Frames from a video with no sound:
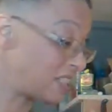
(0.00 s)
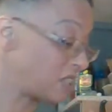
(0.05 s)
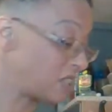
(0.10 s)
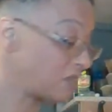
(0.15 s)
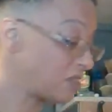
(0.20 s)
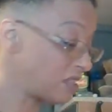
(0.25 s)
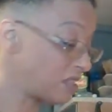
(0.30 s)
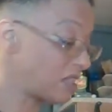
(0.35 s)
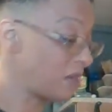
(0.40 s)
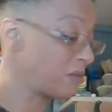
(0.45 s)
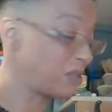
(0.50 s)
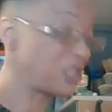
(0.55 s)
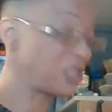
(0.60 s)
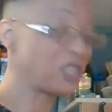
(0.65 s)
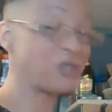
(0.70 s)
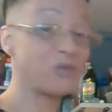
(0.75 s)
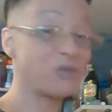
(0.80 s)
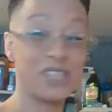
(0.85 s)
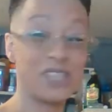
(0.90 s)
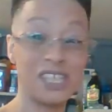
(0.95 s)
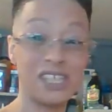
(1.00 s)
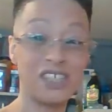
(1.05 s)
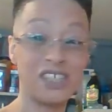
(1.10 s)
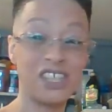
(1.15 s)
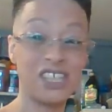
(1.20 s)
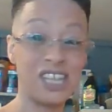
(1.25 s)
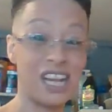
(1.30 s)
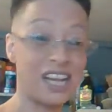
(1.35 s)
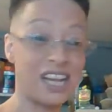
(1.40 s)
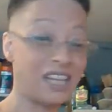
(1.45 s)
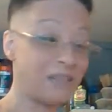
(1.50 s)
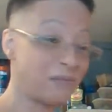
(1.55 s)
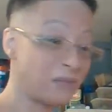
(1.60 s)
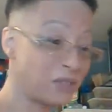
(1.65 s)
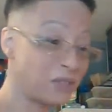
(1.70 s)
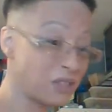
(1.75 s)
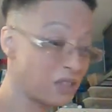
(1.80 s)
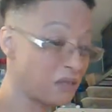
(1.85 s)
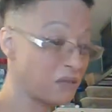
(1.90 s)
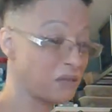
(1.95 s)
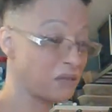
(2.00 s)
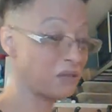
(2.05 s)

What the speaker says: using out, which is really a shame. So I